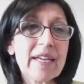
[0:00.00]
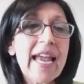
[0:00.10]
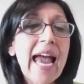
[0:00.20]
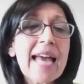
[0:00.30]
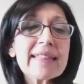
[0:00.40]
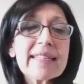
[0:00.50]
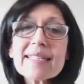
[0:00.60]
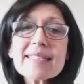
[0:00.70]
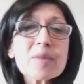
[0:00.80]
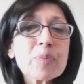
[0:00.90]
And
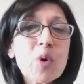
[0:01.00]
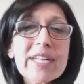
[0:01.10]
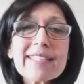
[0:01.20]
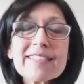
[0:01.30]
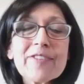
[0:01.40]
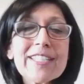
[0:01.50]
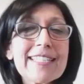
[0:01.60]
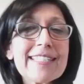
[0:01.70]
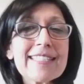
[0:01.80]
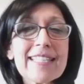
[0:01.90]
these support
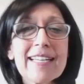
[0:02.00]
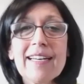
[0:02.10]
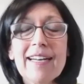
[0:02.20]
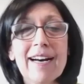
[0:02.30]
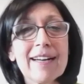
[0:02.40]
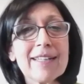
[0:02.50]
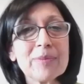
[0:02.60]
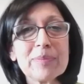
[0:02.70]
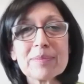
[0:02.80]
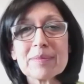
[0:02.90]
activities
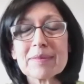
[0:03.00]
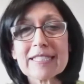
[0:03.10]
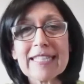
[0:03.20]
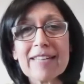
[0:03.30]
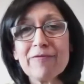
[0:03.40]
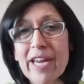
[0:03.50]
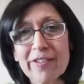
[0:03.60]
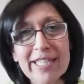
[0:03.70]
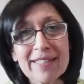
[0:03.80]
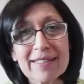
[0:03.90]
can
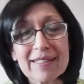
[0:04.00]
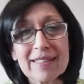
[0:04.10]
vary.